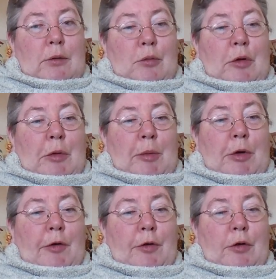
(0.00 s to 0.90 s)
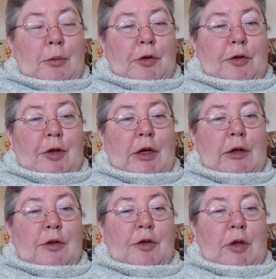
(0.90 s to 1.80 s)
where my brother, who was
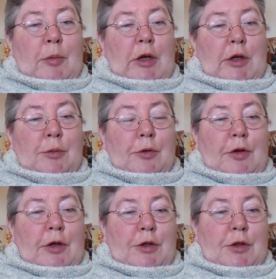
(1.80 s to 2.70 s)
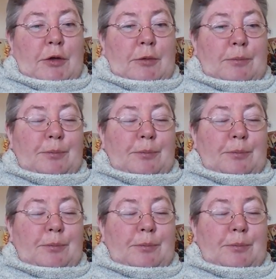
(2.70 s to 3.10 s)
exactly the same age, was stationed.